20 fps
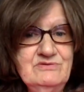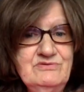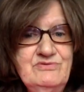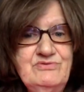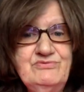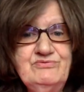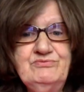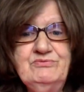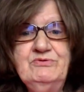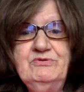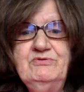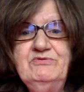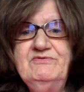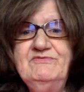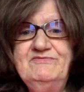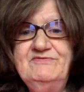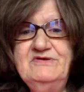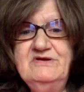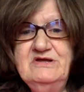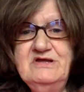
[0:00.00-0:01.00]
through
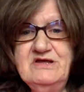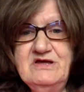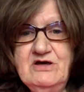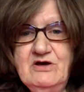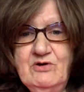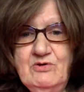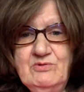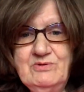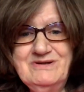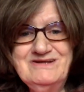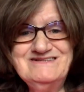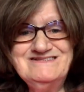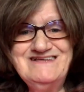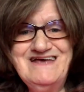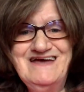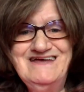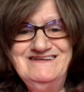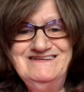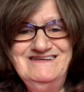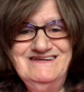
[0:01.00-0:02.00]
the video because
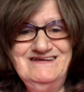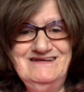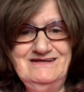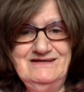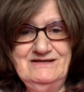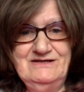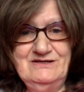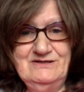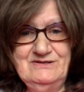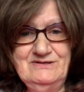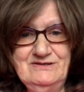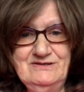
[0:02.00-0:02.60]
I did it.